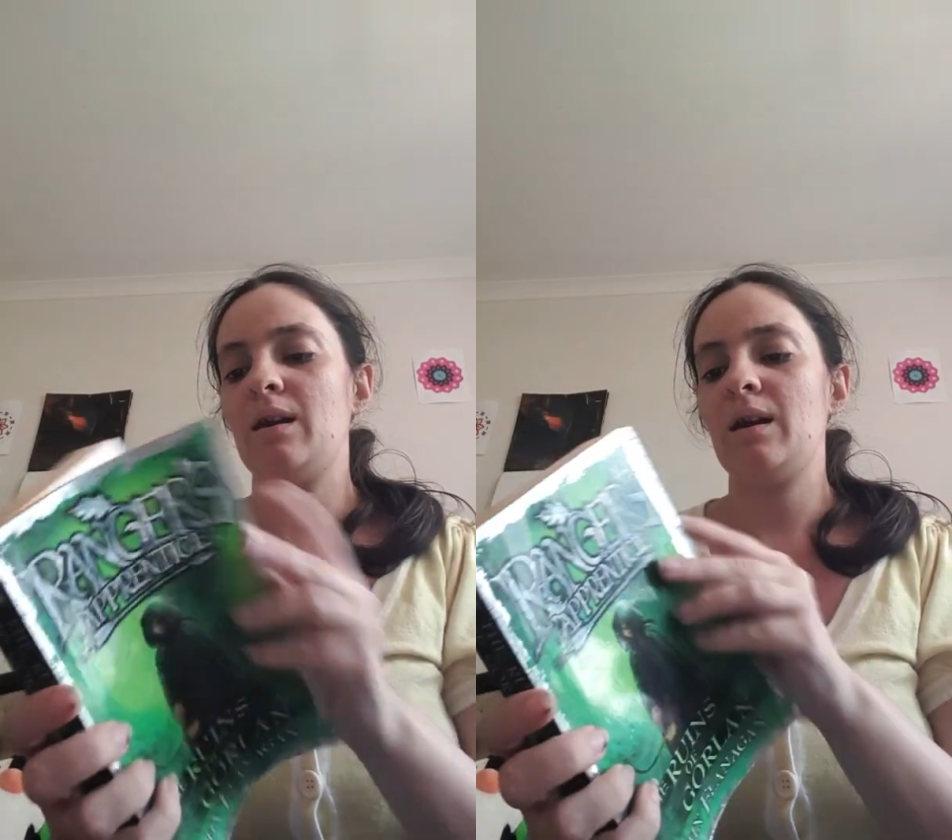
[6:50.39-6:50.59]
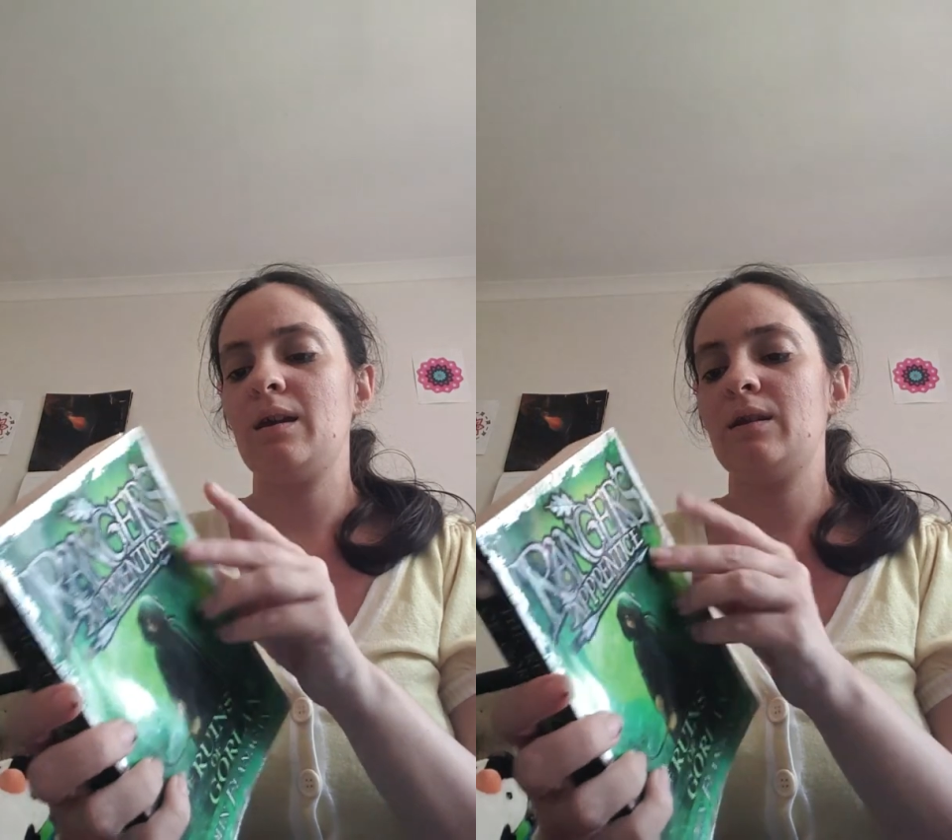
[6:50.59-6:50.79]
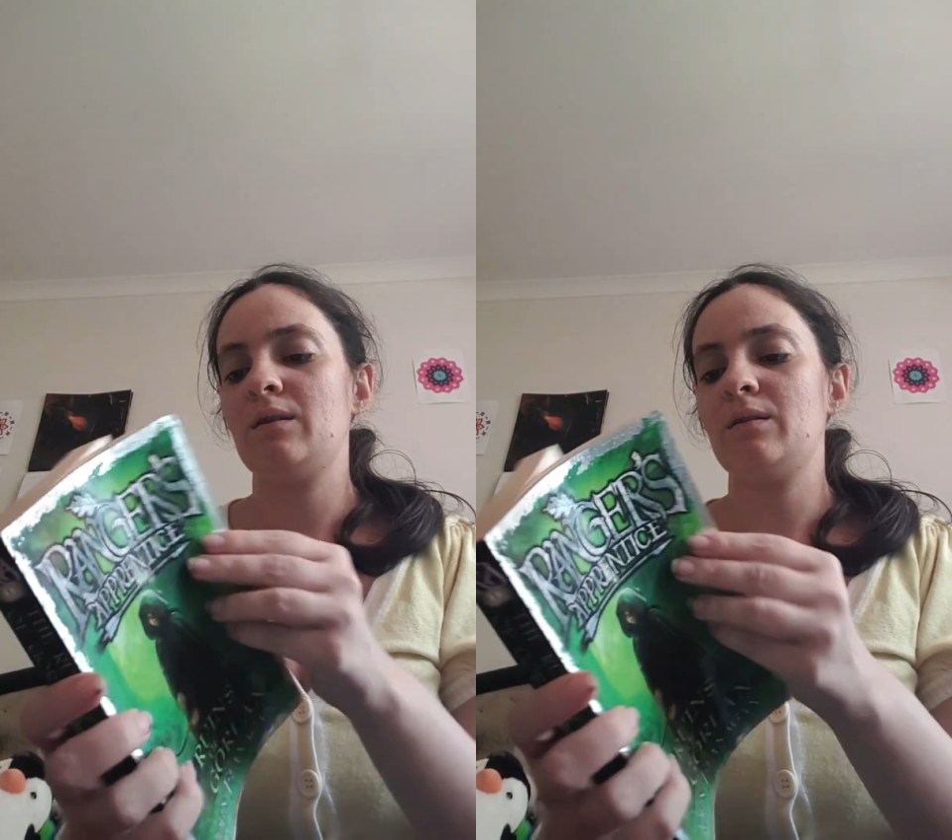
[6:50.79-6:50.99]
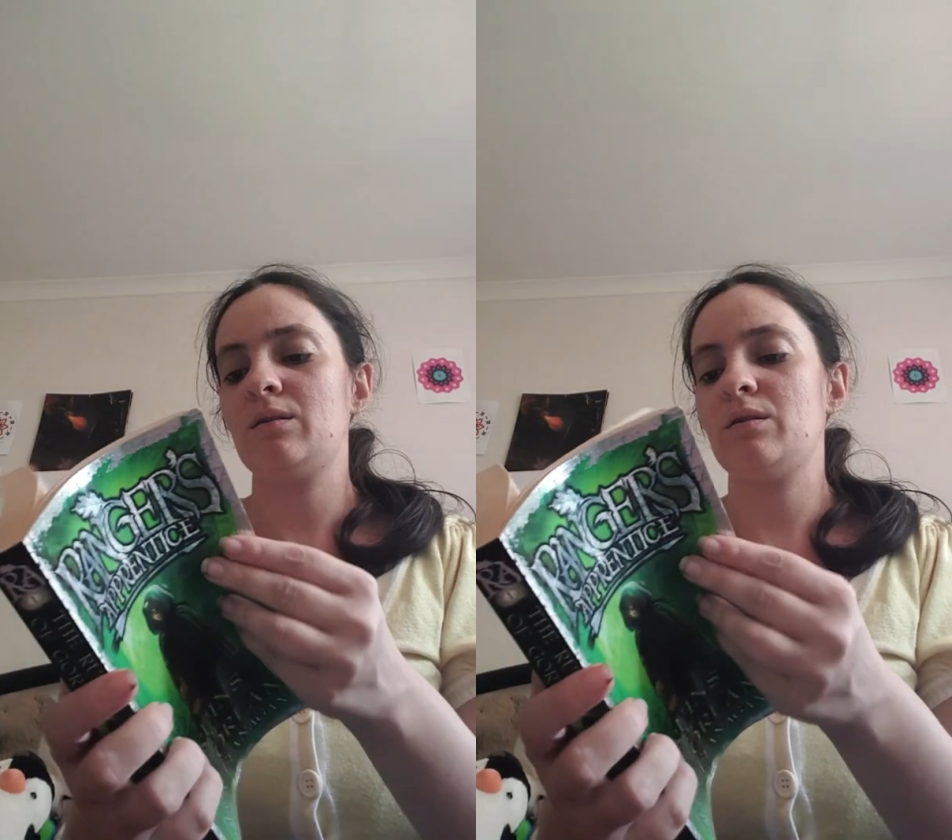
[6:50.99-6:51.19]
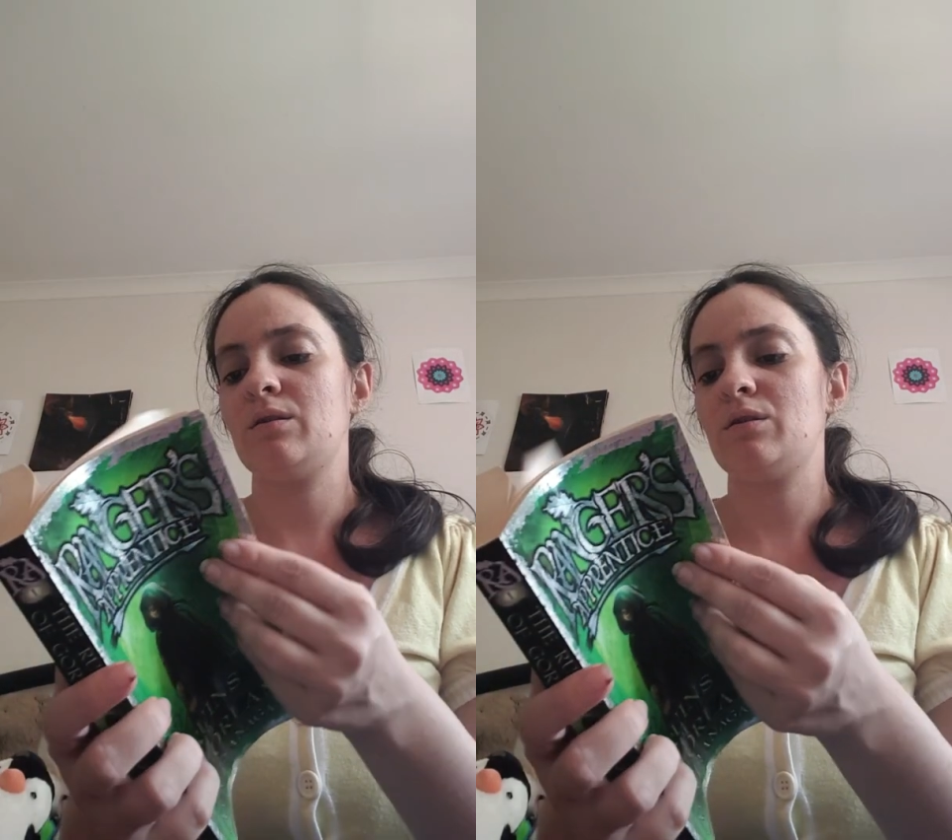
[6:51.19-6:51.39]
And
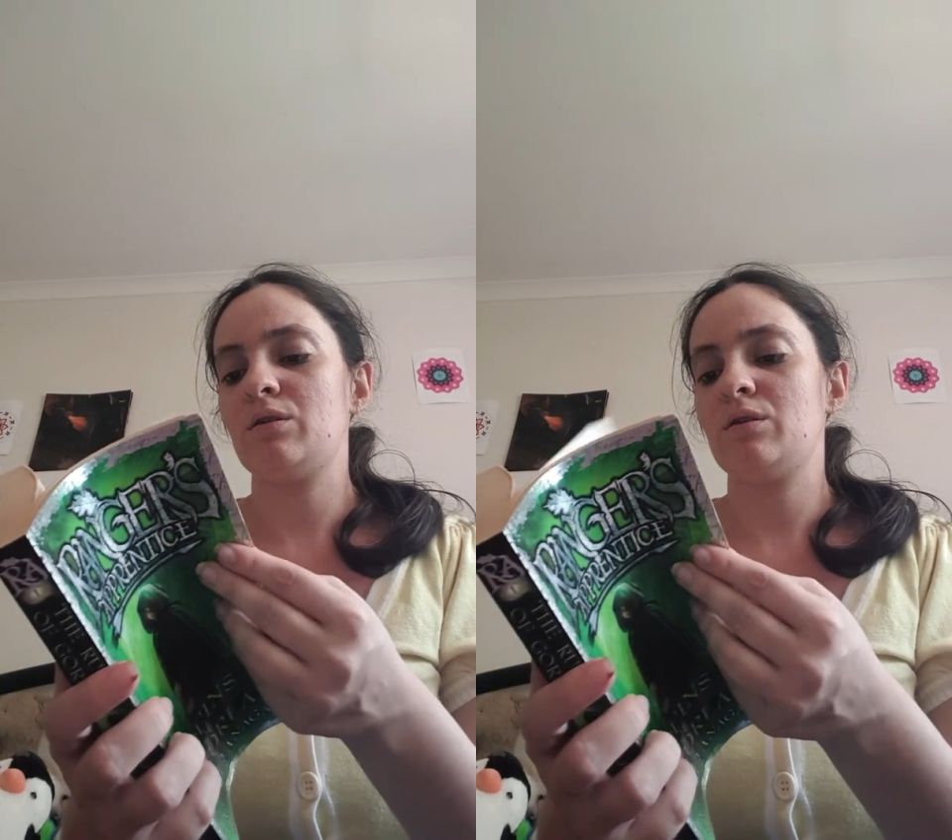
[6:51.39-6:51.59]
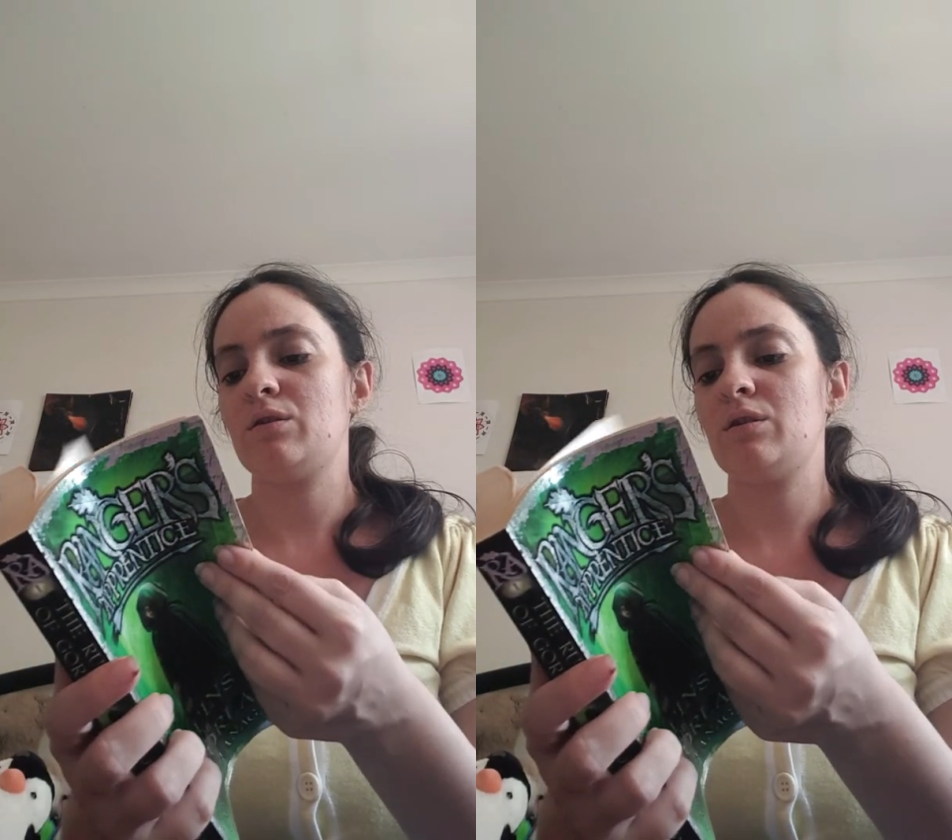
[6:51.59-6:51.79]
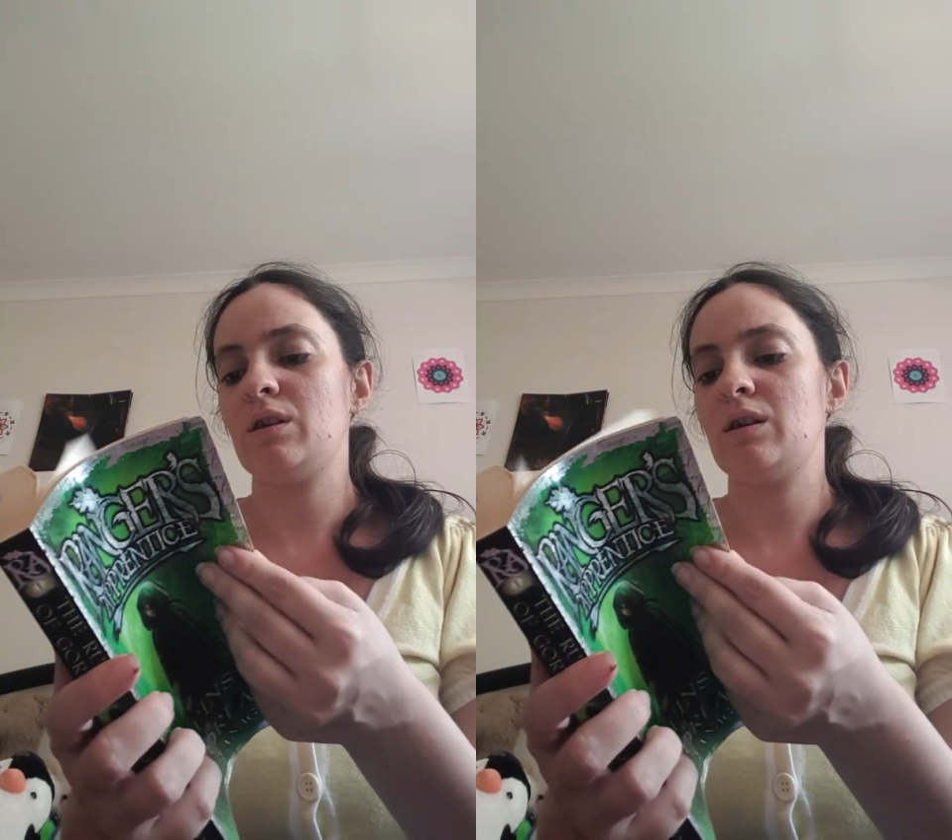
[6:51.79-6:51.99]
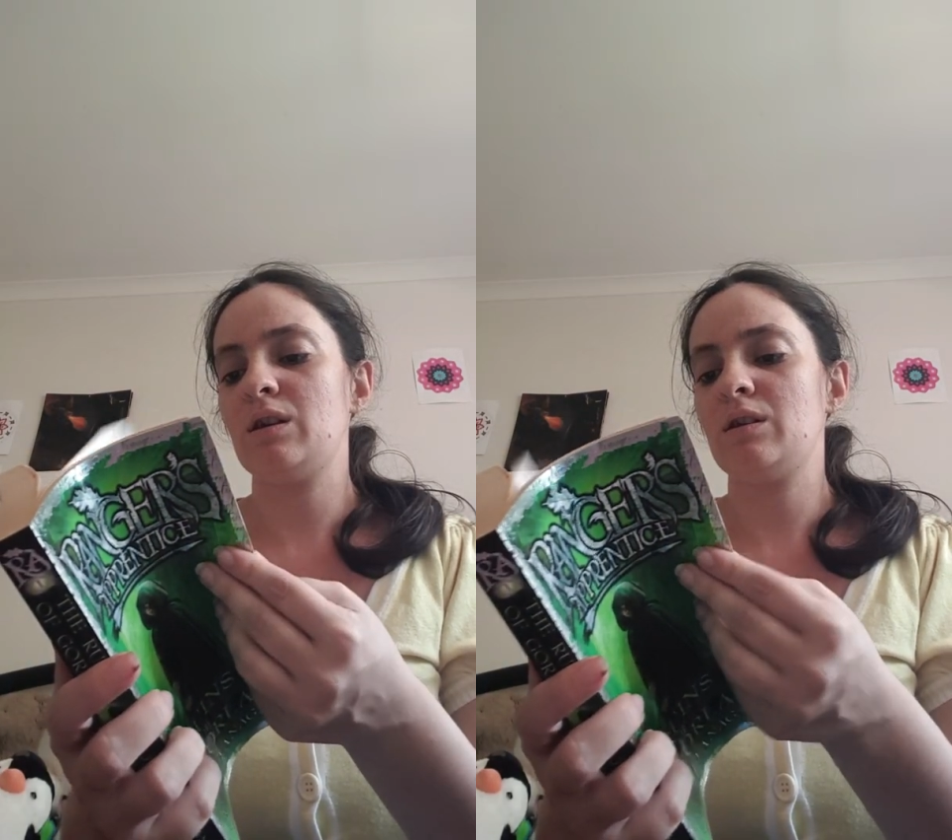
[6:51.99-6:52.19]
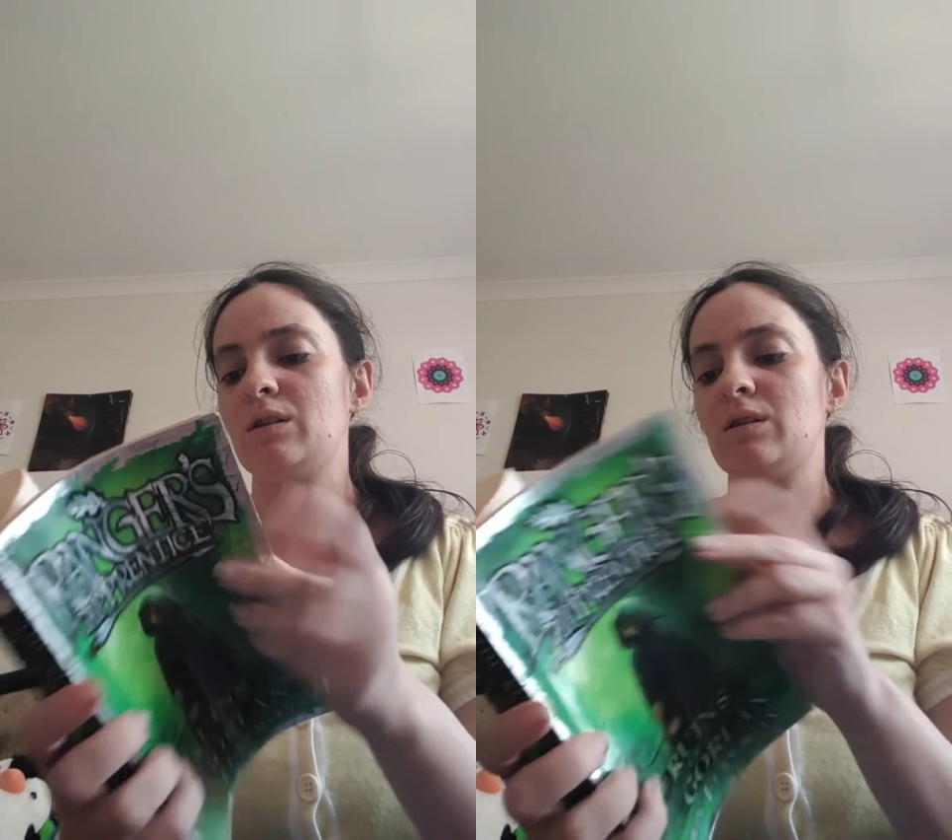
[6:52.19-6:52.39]

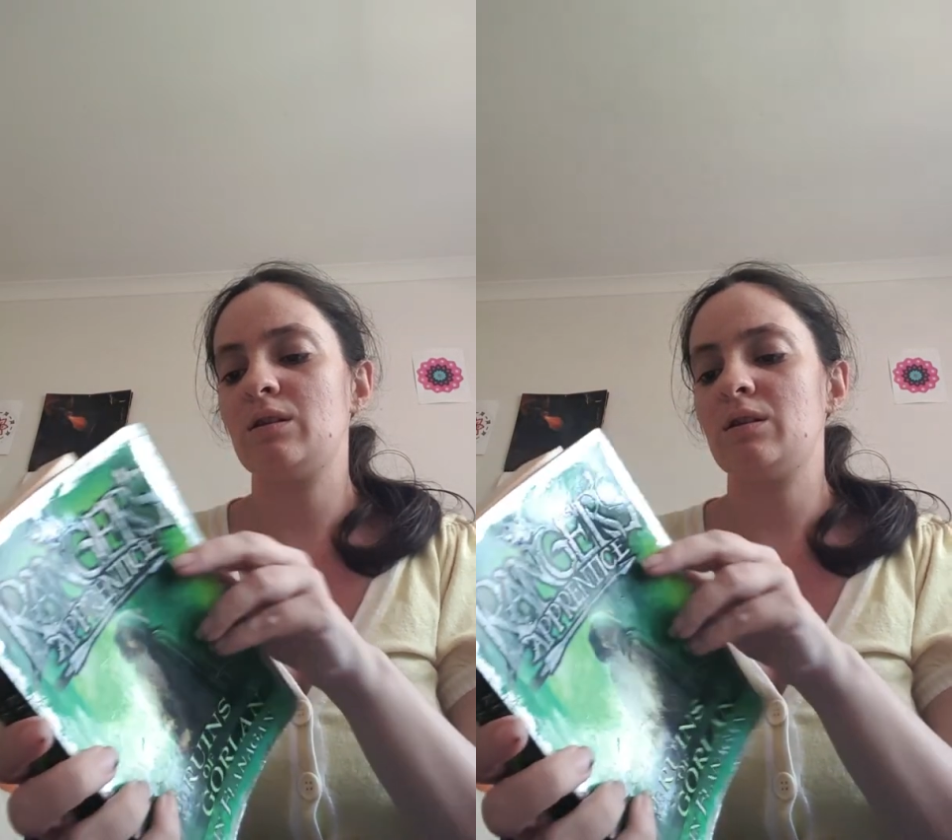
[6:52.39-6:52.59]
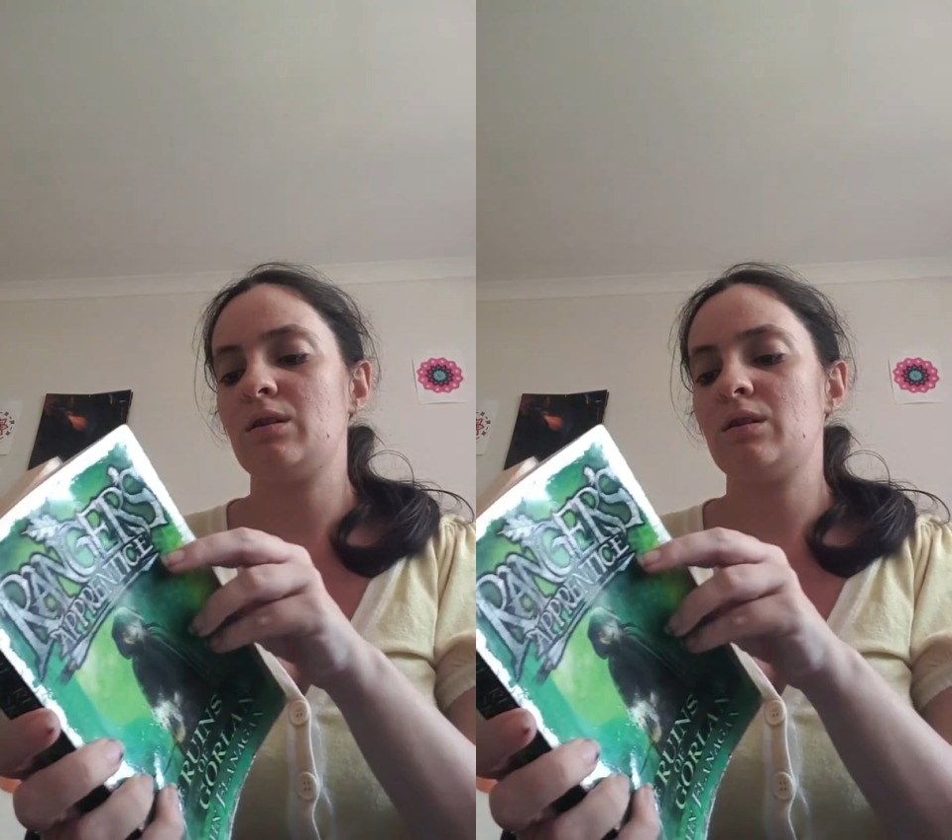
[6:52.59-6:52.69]
there's.